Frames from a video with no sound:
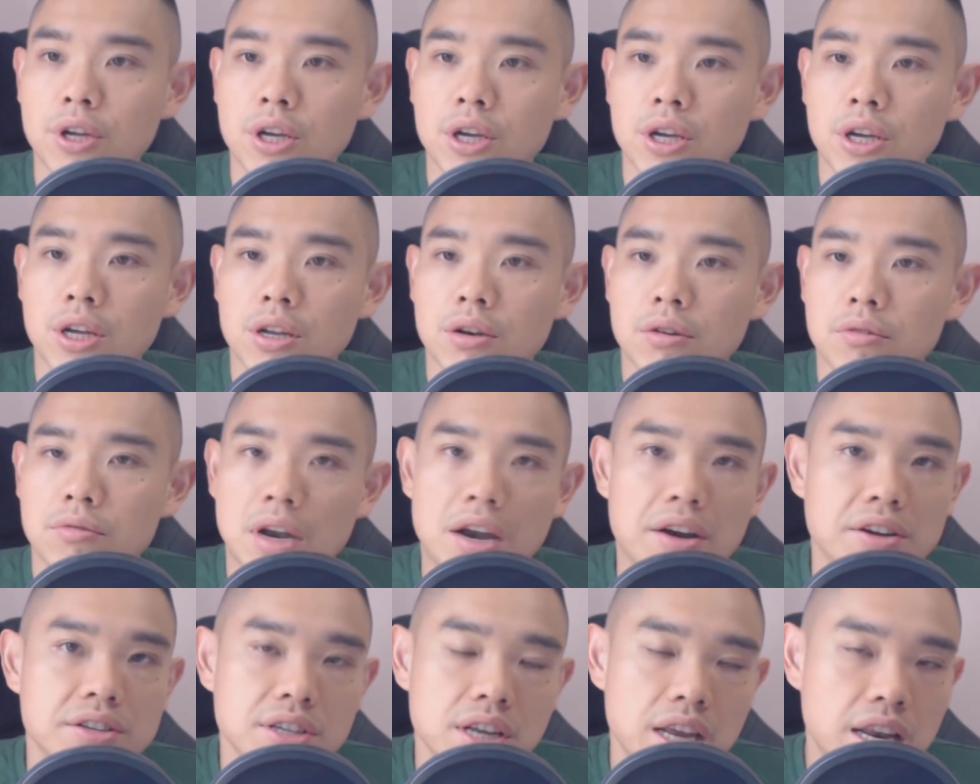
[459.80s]
there
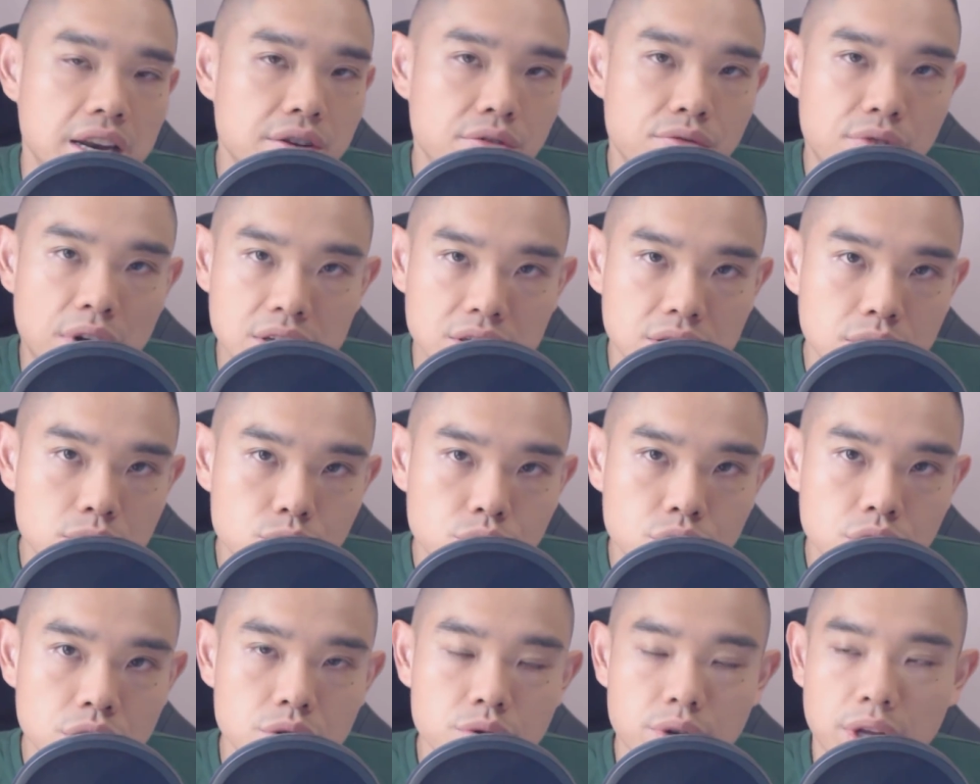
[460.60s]
isn't any
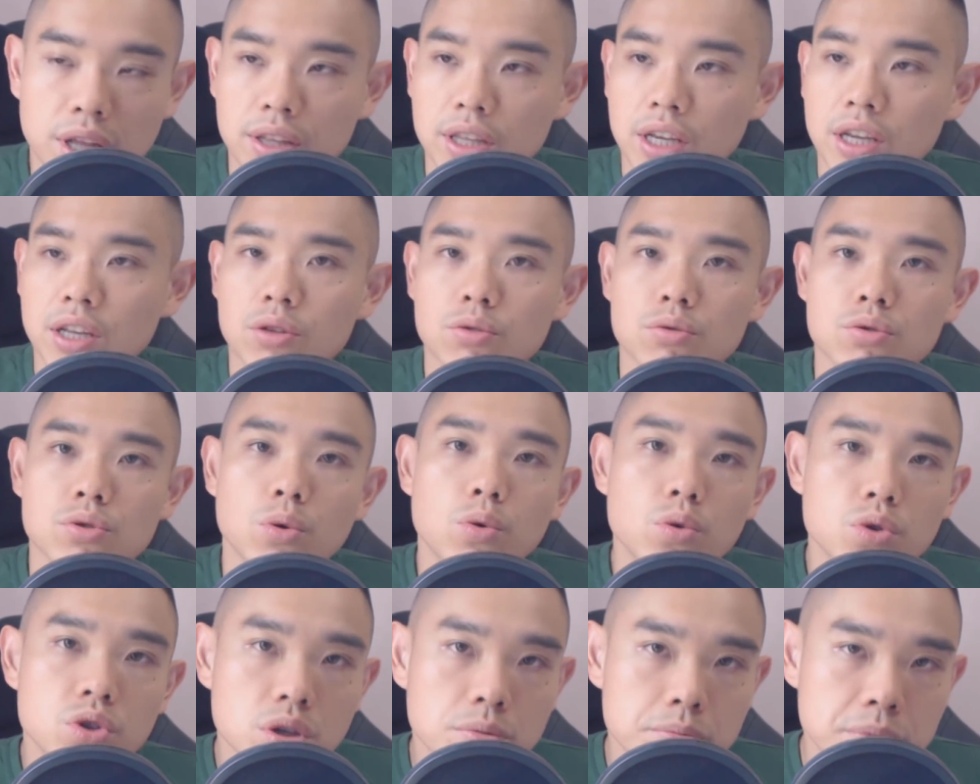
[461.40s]
resolution, you can take it to
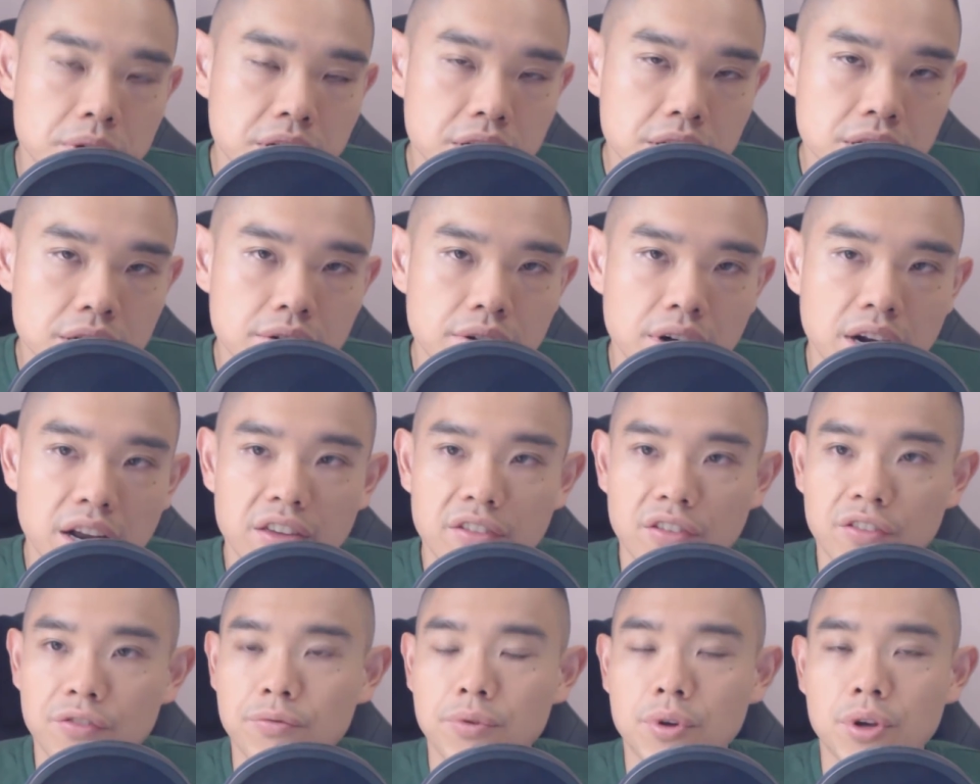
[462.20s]
social media, right?
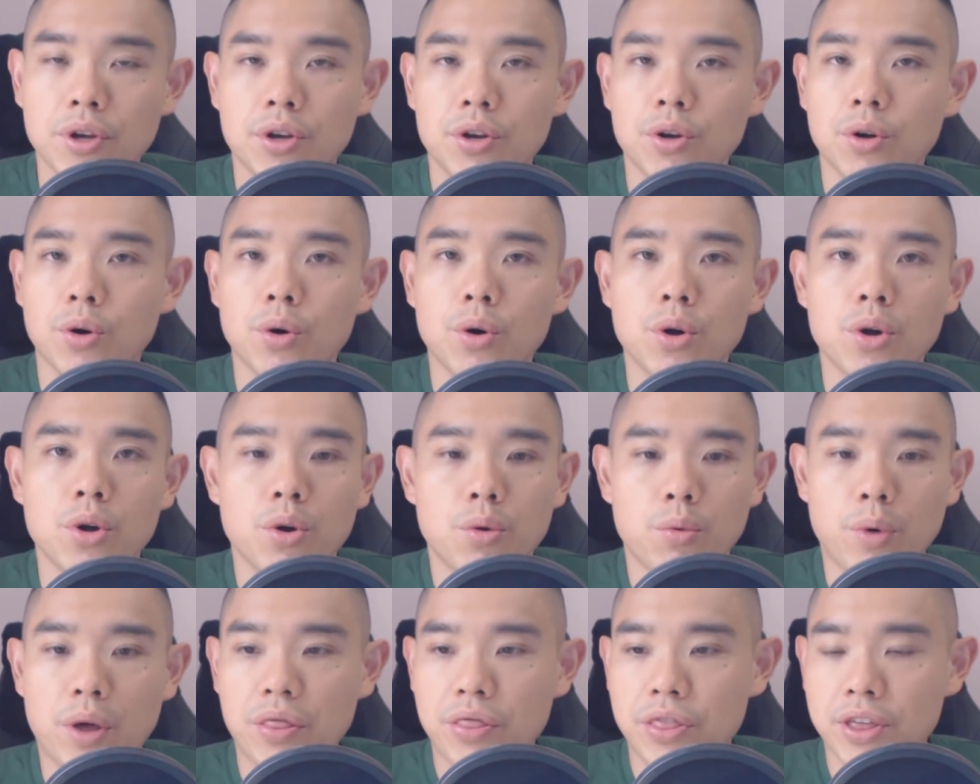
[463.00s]
If,
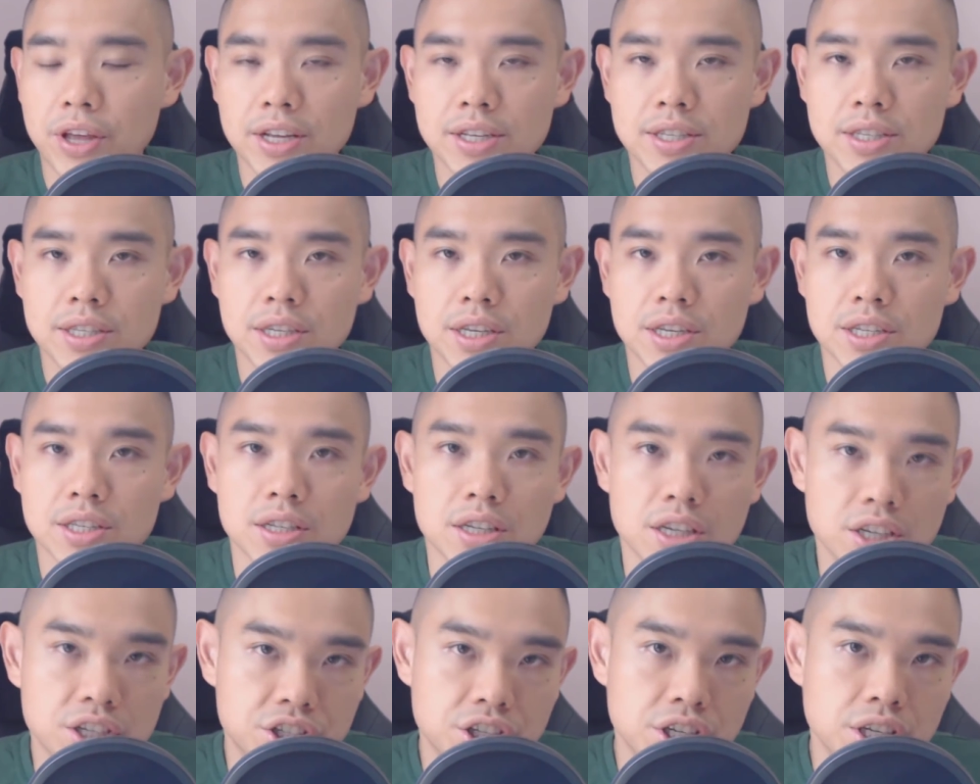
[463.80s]
when things is
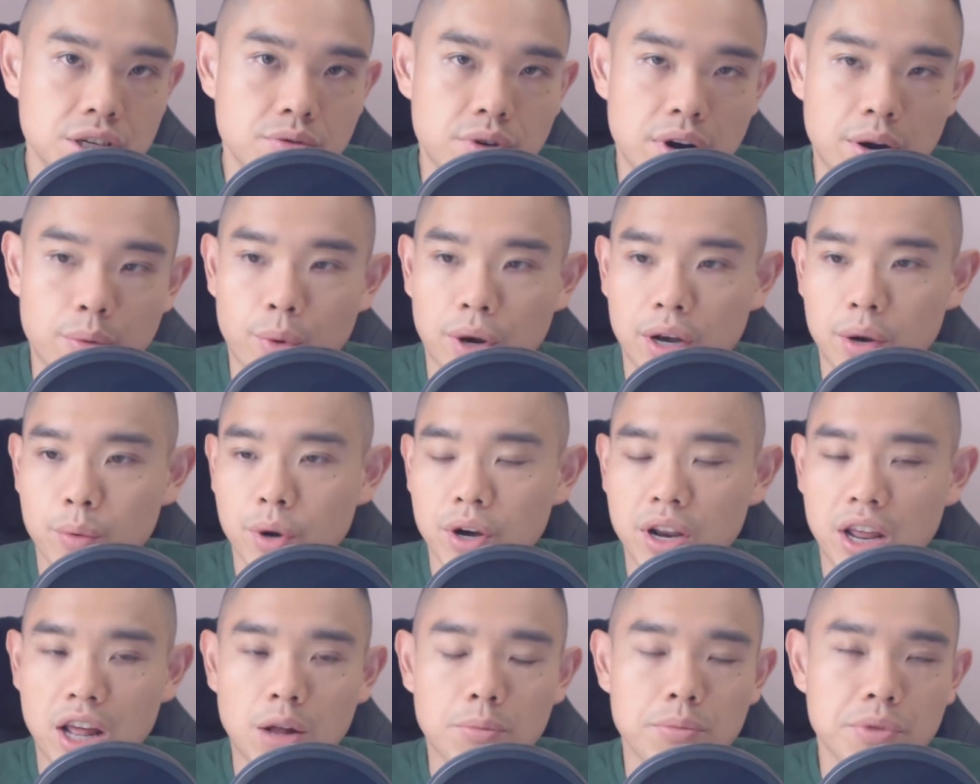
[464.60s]
legit, right? When you want to
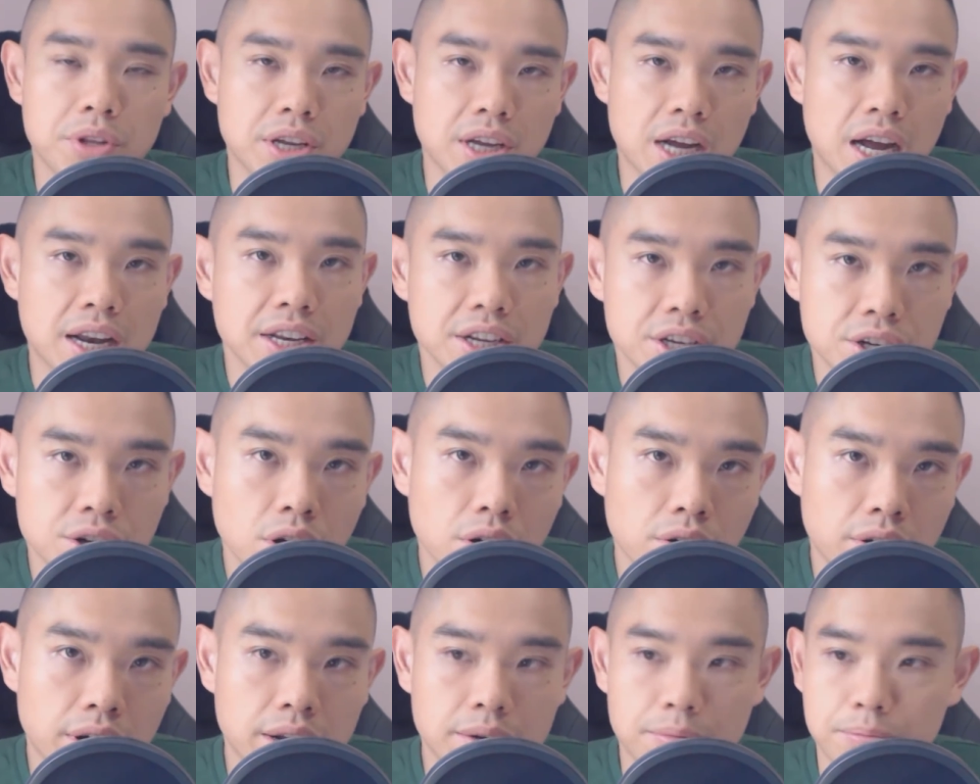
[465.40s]
help the underdog,
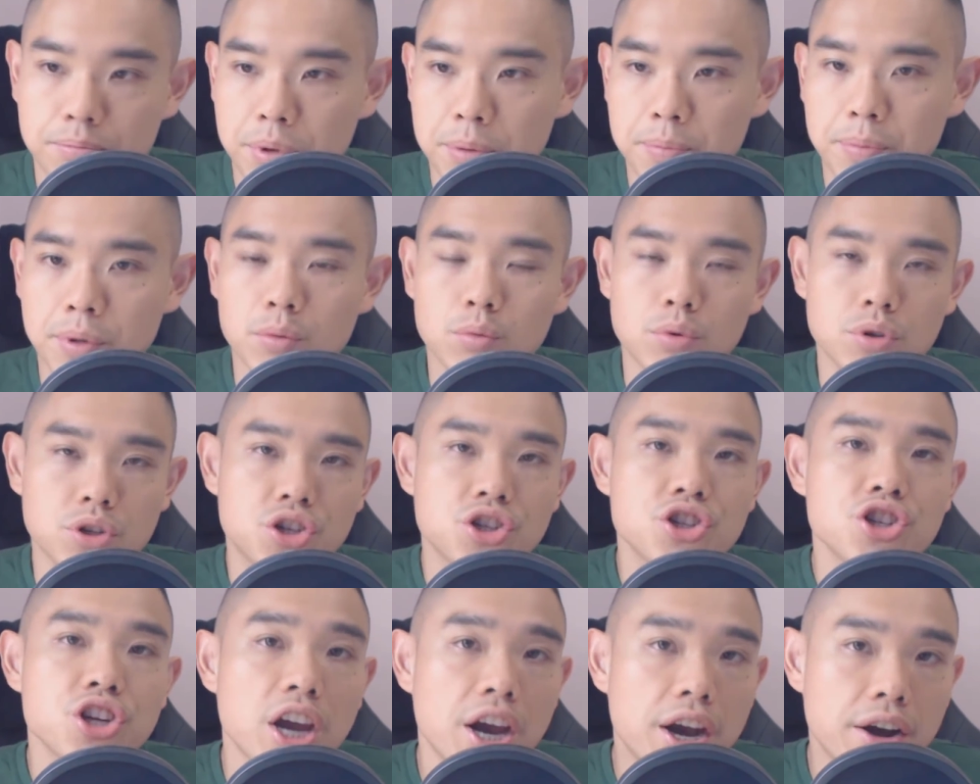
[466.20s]
right? People would
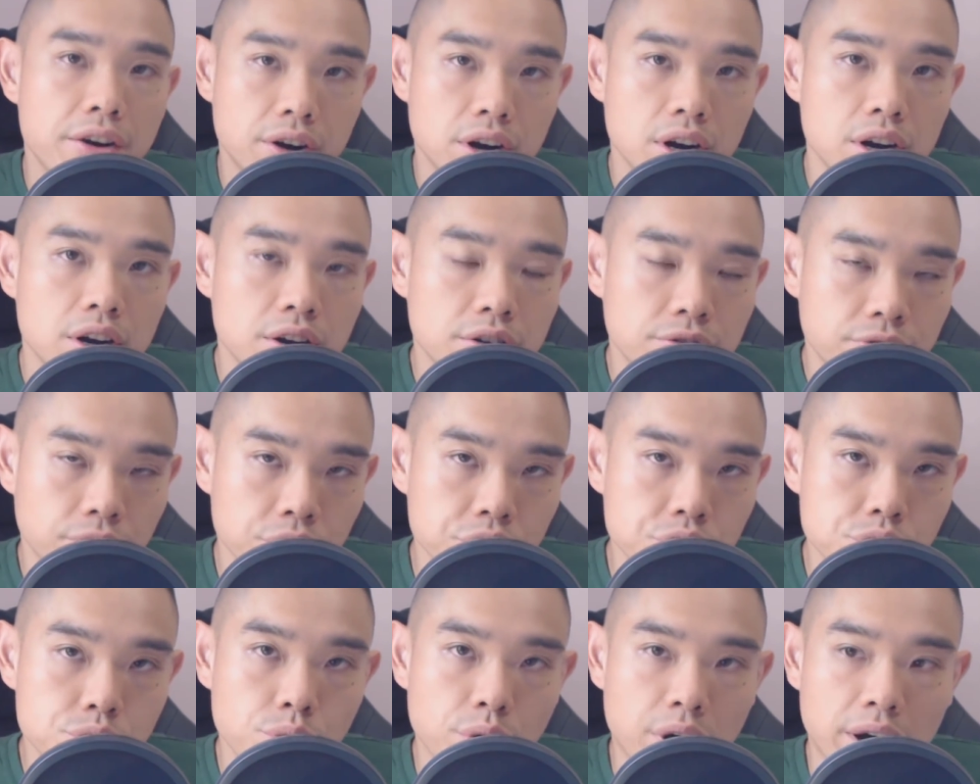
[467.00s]
share for
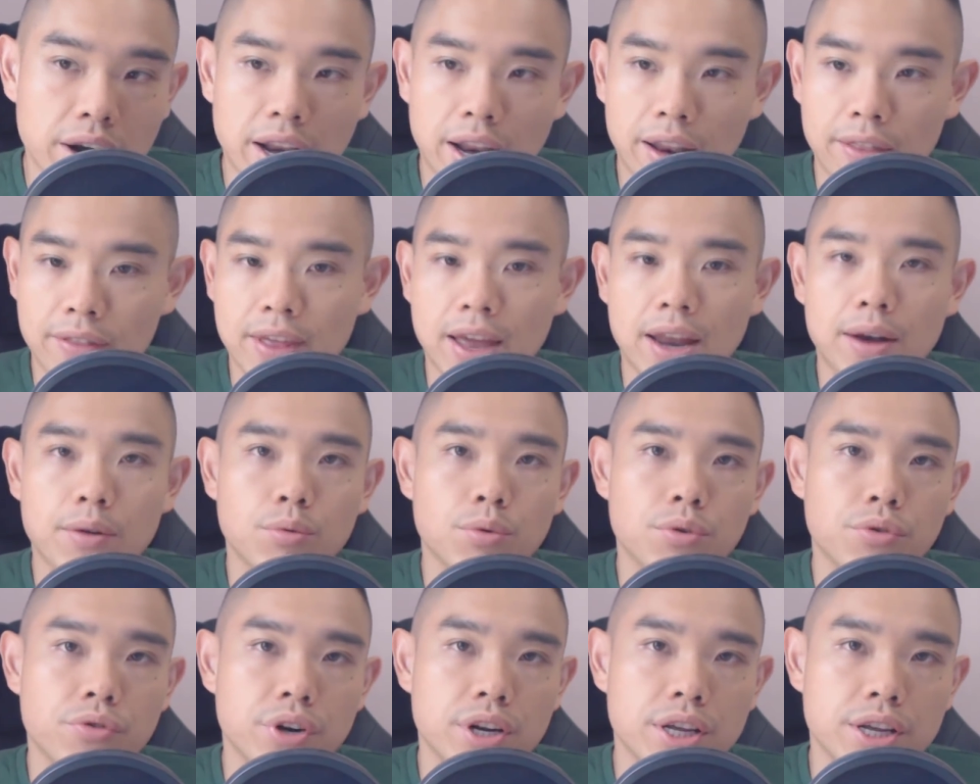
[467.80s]
you, right? And that would
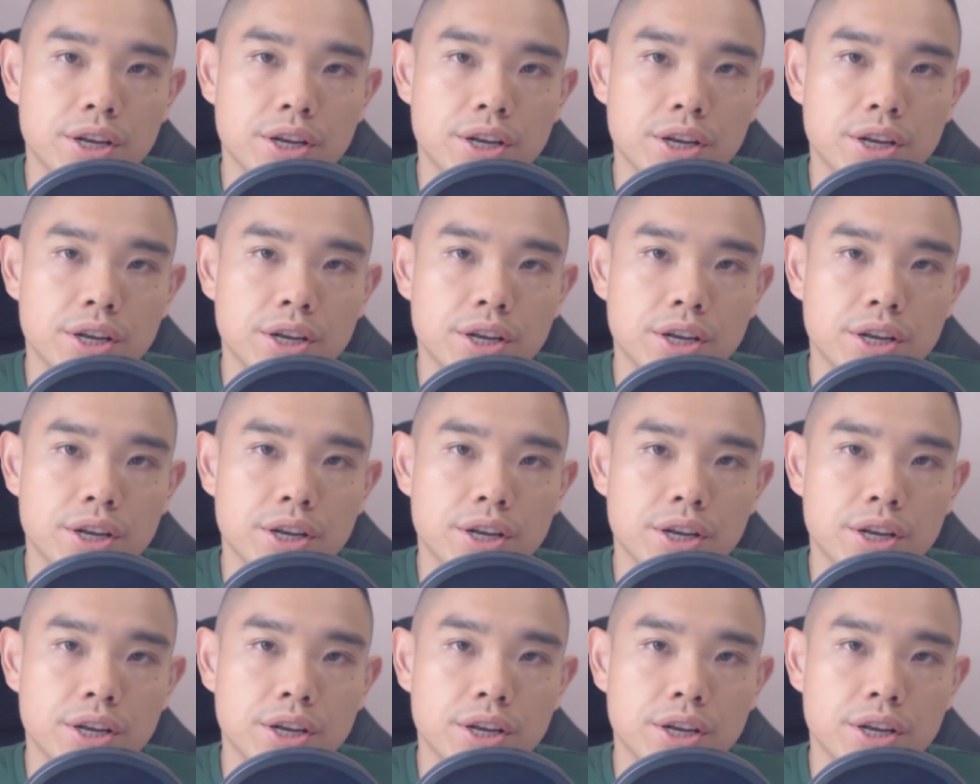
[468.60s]
really,